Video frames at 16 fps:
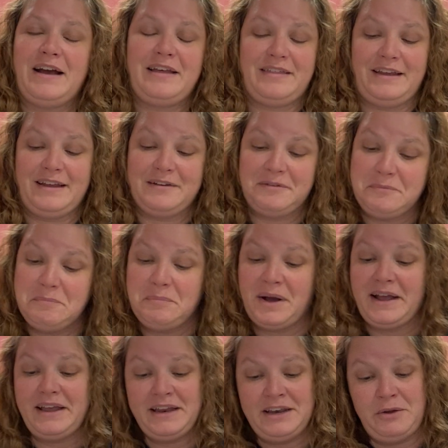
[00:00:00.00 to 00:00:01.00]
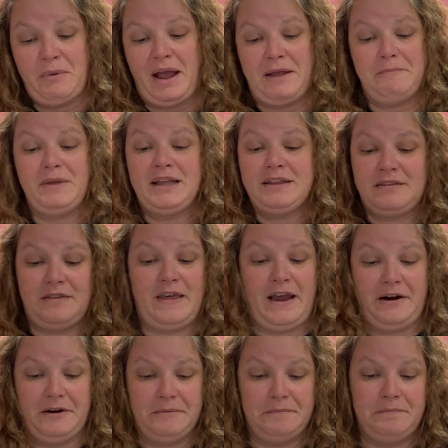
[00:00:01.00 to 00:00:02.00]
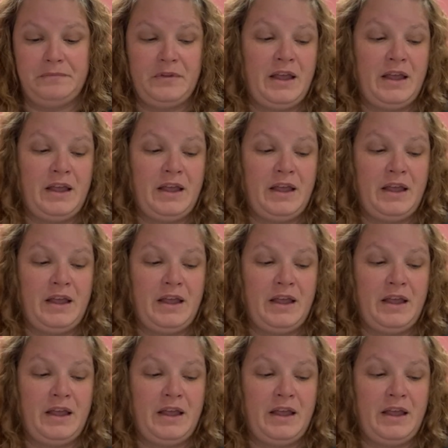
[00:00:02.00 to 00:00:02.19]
I think. But anyway, it's there.